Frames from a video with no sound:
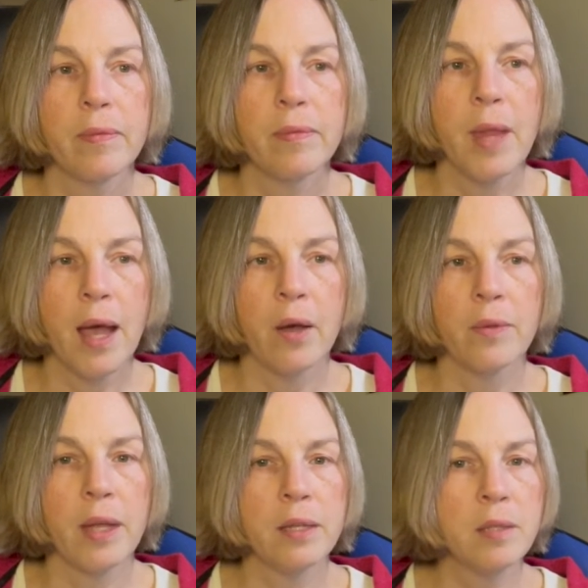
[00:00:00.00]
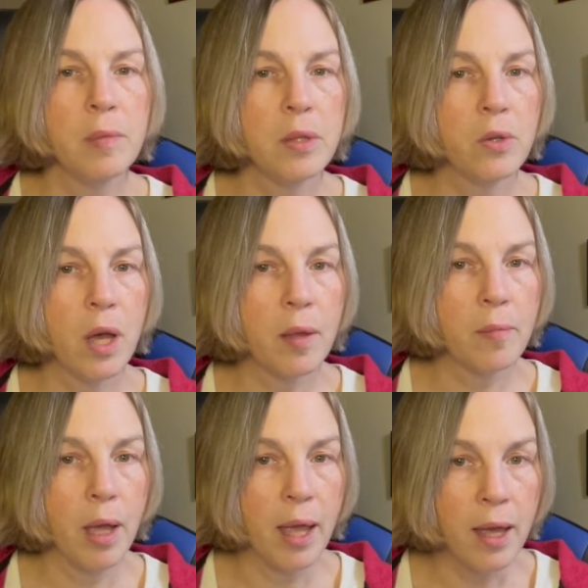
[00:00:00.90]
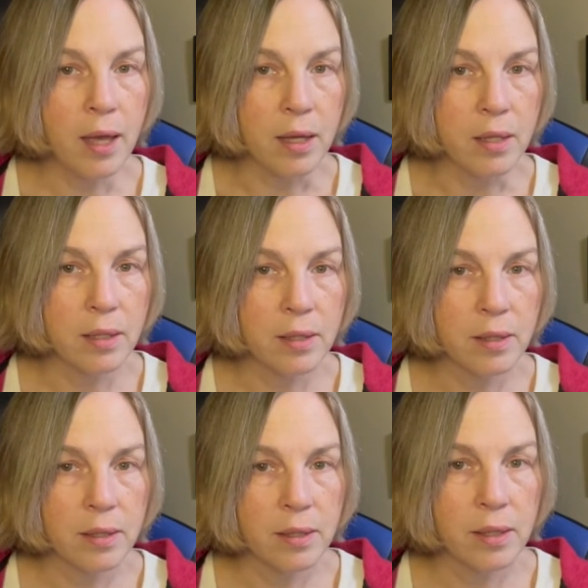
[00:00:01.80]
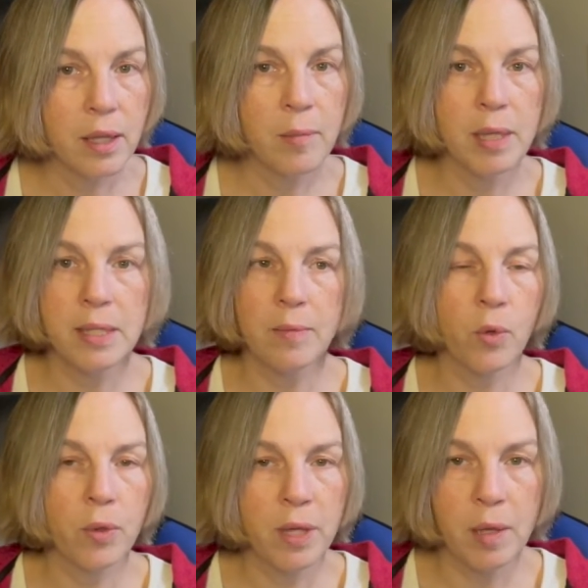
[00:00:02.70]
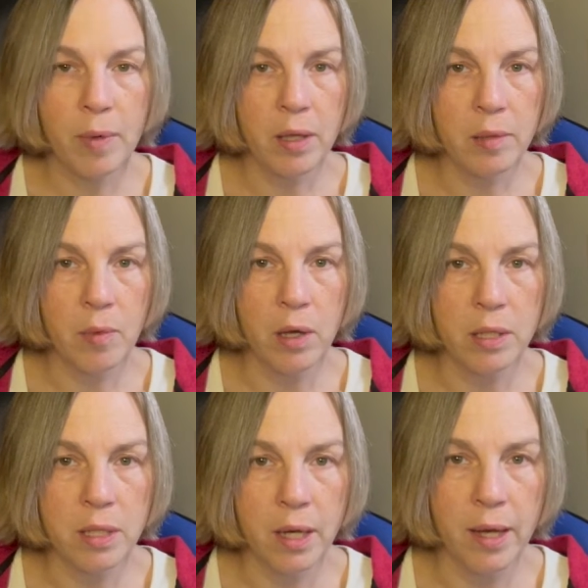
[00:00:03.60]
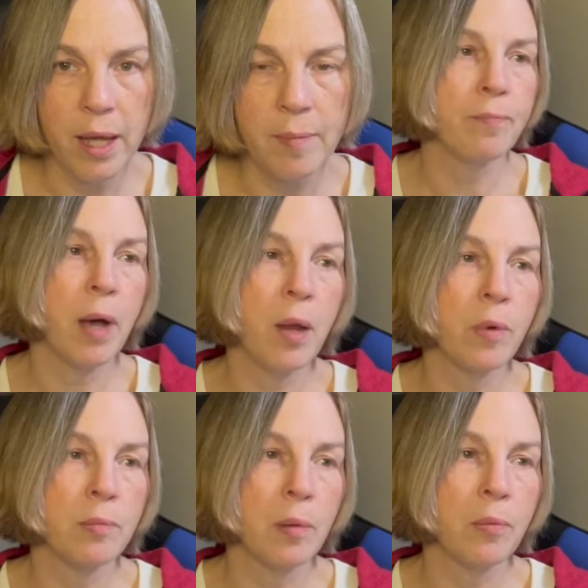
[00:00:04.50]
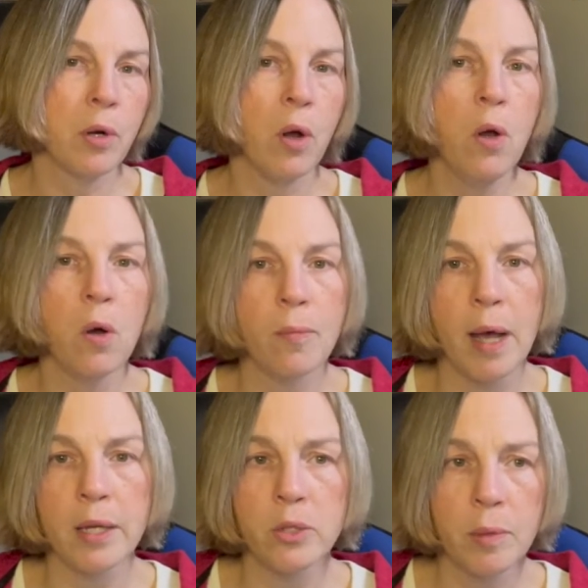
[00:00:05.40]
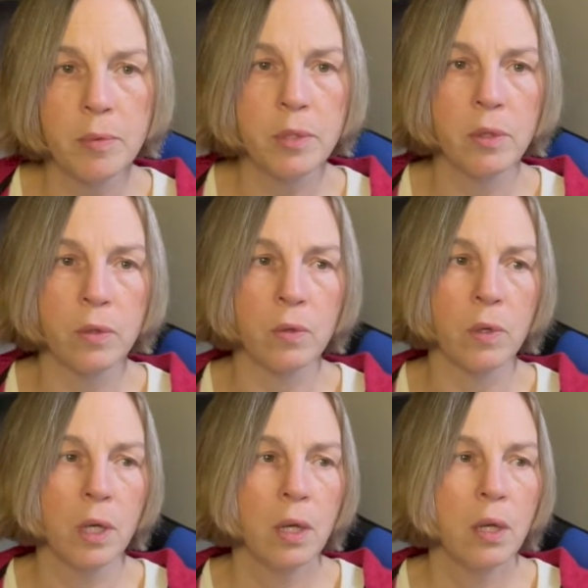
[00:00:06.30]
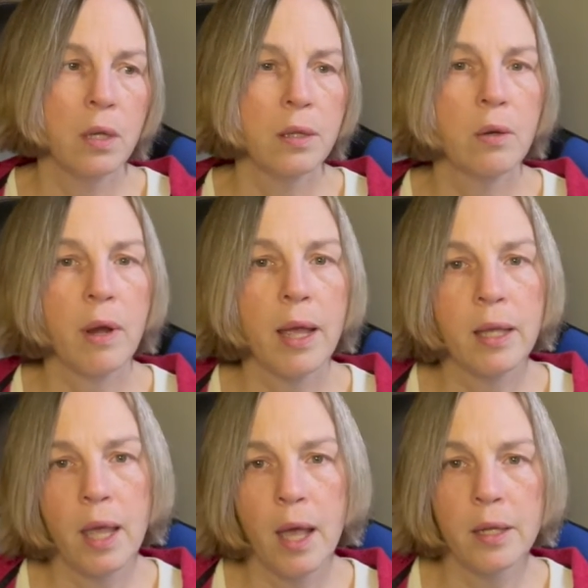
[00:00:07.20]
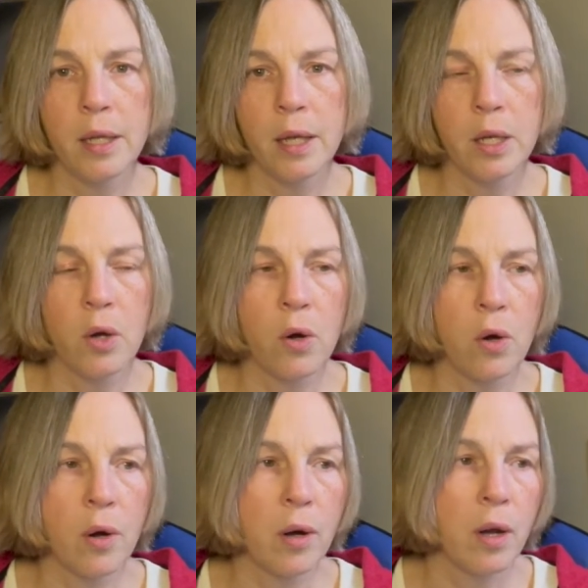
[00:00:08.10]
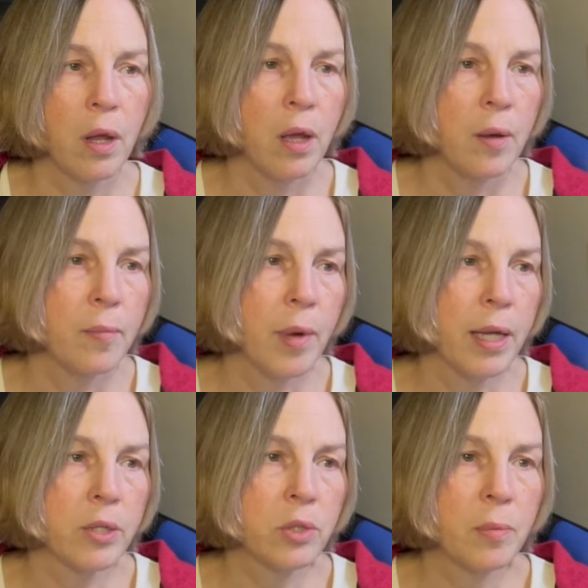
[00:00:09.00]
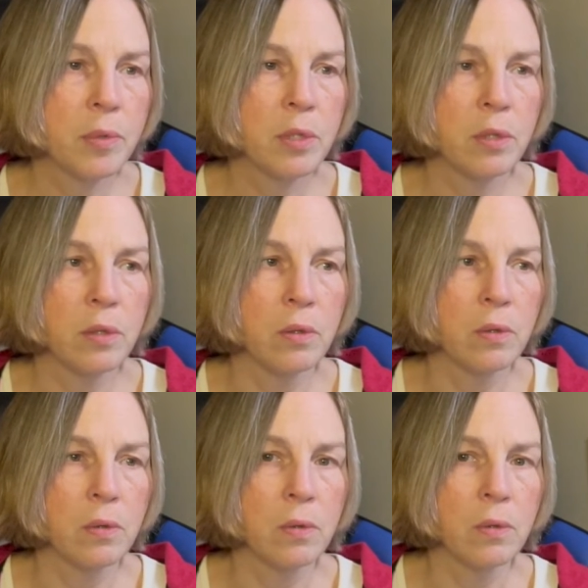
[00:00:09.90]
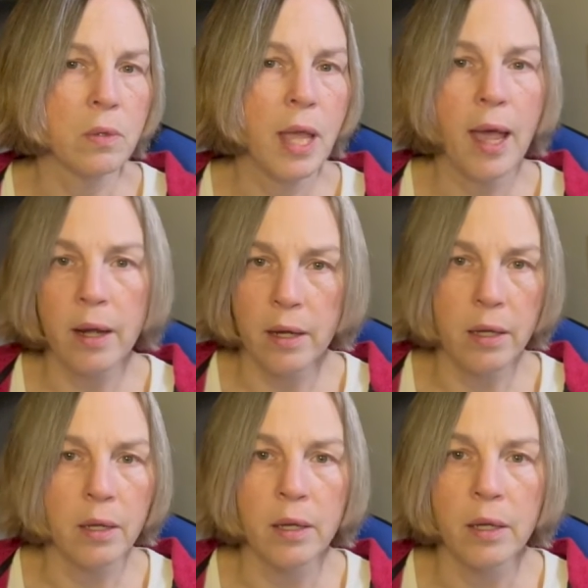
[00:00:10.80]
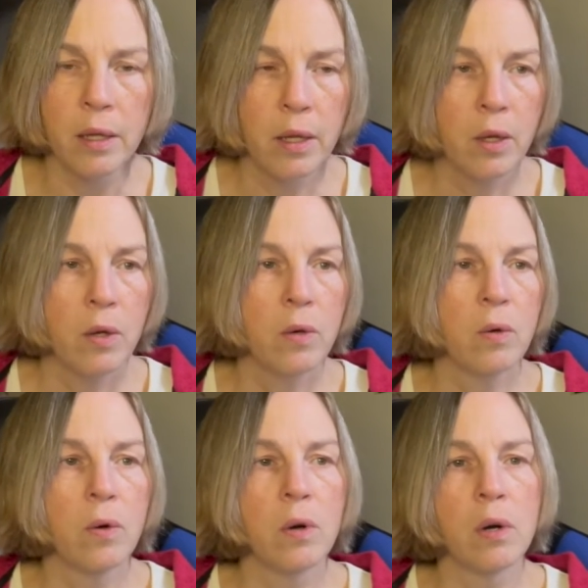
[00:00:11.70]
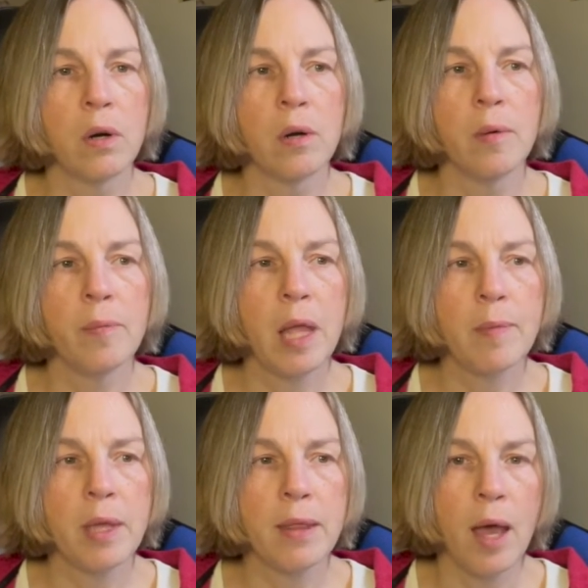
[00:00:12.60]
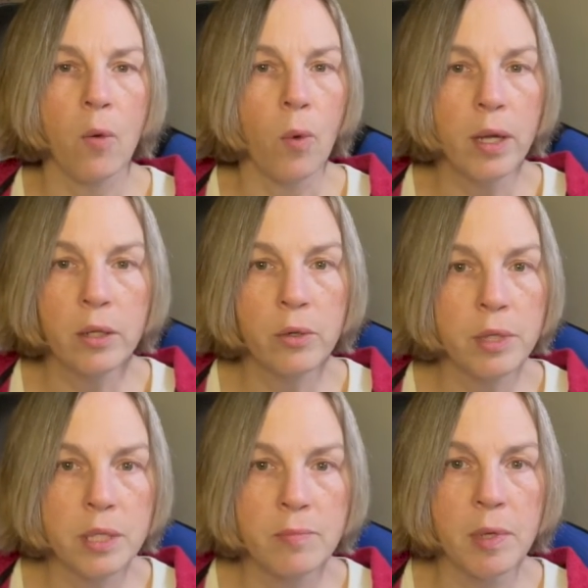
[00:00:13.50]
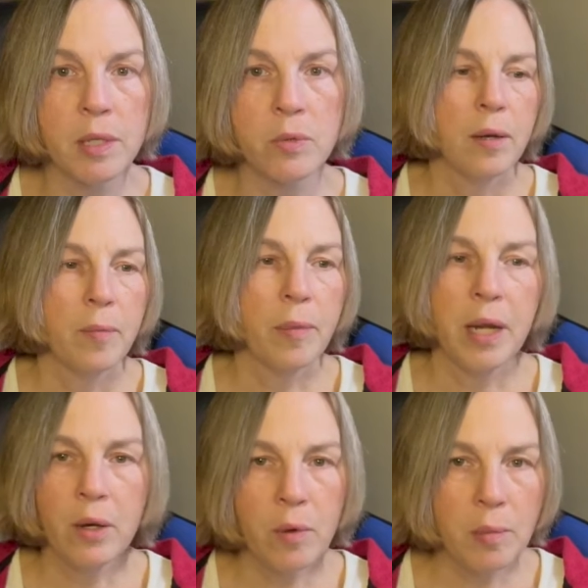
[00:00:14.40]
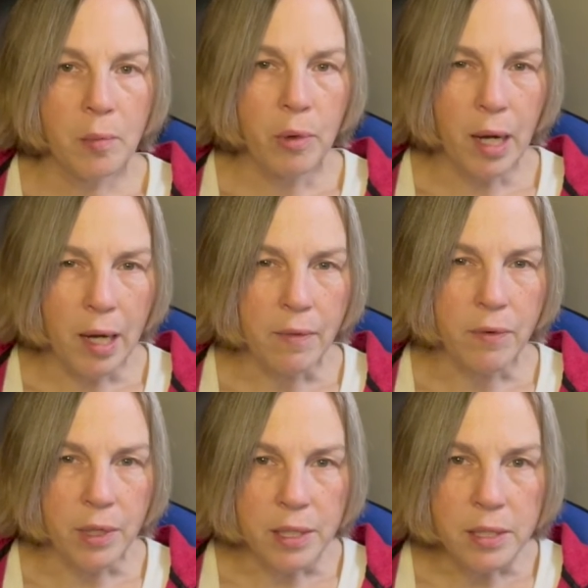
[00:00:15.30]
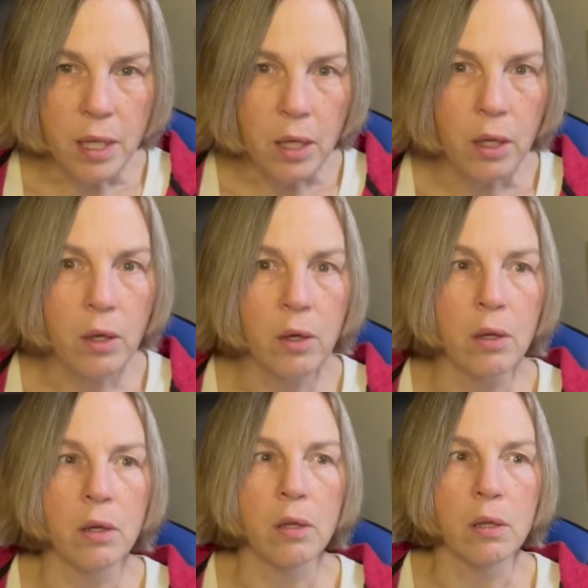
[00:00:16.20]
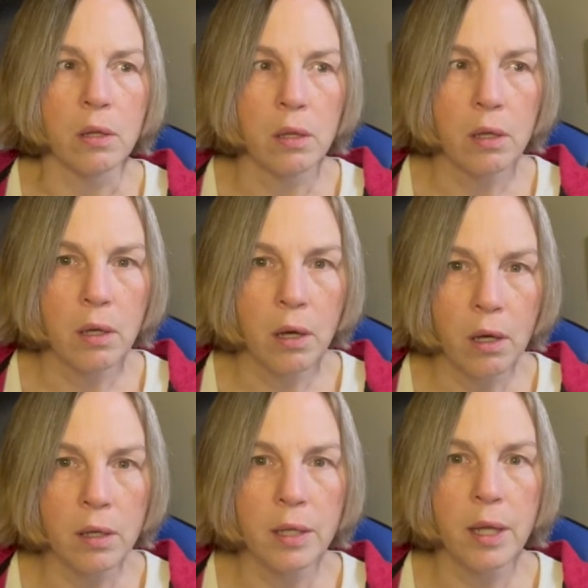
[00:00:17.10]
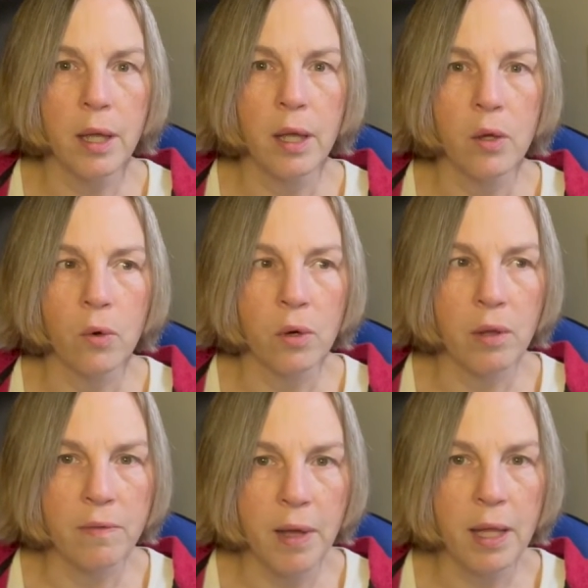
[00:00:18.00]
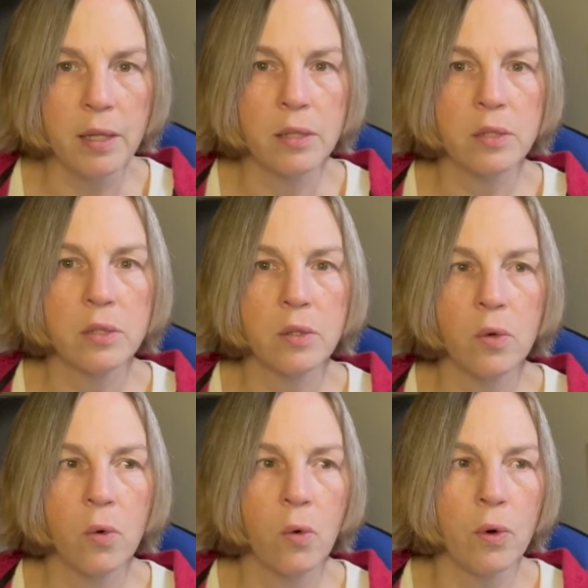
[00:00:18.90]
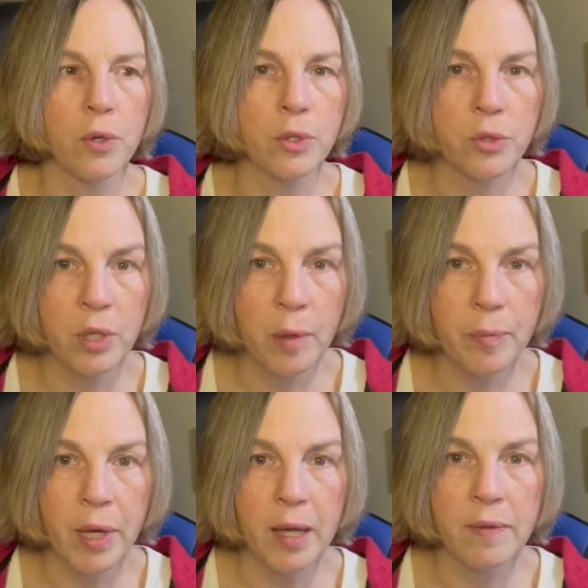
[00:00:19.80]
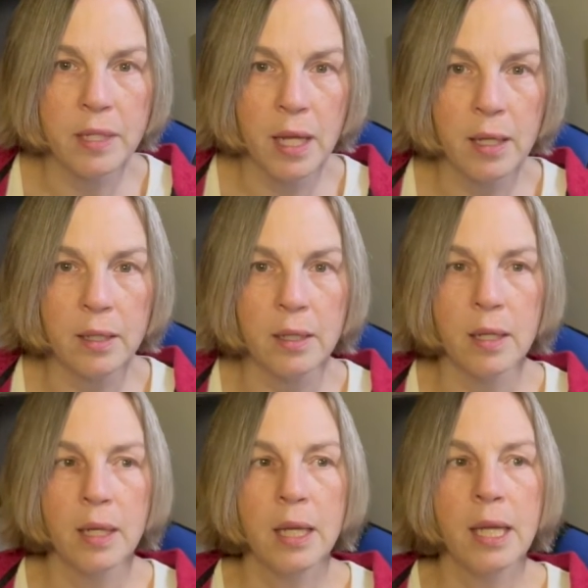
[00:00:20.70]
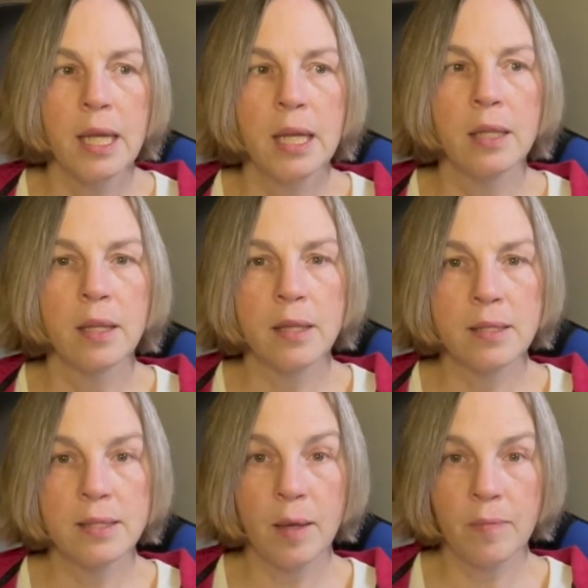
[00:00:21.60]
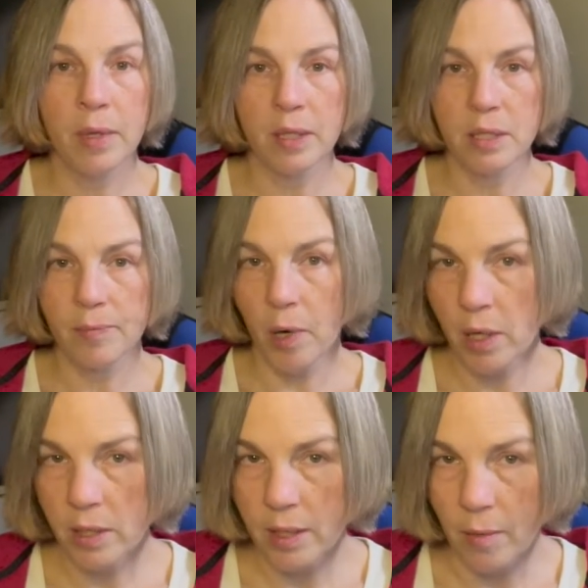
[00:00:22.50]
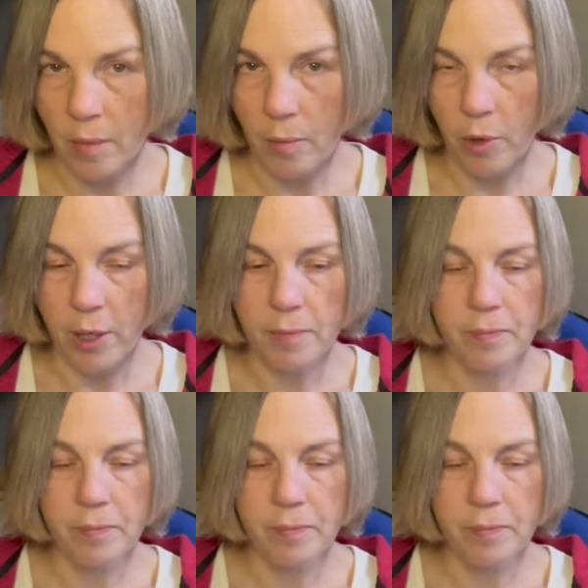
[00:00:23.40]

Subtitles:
Now, that doesn't mean they're not in my head. It means I don't think about them all the time. Might remember, oh, my trip to the Grand Canyon, or my trip to Canada, or maybe that one Christmas, but I don't remember every single holiday or event or trip I've taken unless something sparks that memory.